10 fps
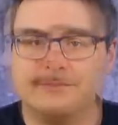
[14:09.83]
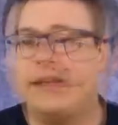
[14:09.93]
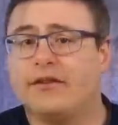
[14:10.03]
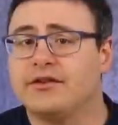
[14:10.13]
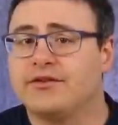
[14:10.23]

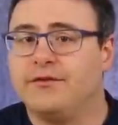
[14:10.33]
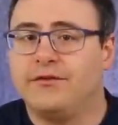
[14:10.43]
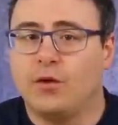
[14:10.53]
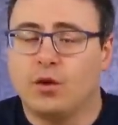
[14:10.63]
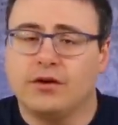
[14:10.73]
Now, there's
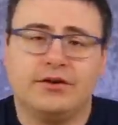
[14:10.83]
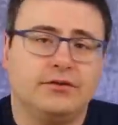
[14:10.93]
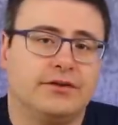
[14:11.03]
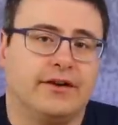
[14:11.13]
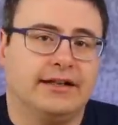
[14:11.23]
four
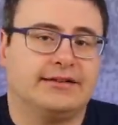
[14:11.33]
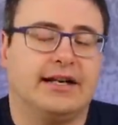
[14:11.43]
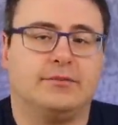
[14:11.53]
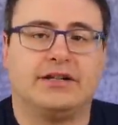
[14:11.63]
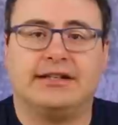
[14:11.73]
new device
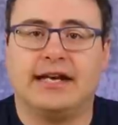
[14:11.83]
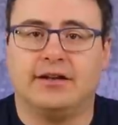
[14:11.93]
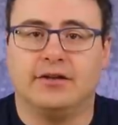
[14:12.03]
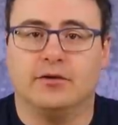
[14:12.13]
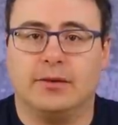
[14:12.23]
types to tell
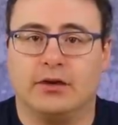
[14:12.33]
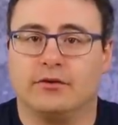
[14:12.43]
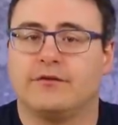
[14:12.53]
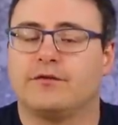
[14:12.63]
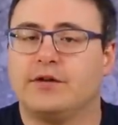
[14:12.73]
you
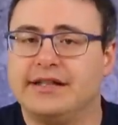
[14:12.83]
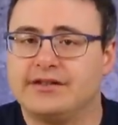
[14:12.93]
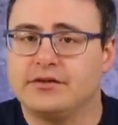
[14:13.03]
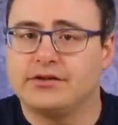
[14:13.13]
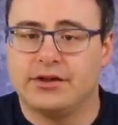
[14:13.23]
about:
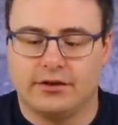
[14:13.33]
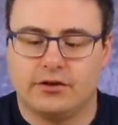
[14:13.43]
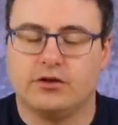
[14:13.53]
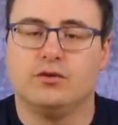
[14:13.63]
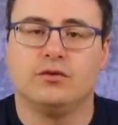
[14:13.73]
freezers,
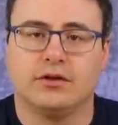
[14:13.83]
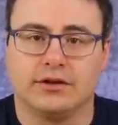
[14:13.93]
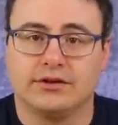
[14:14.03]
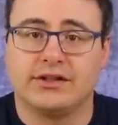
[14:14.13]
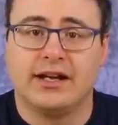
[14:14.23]

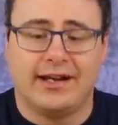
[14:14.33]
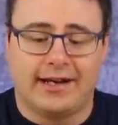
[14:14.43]
coolers,